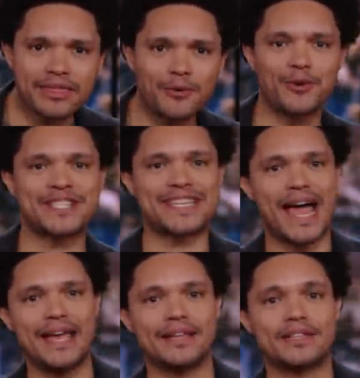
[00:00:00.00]
or
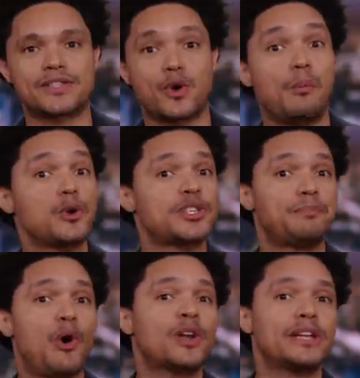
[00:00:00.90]
science, or most
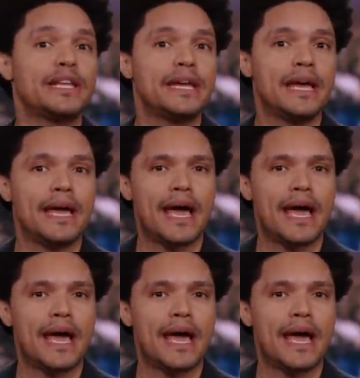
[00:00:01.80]
importantly,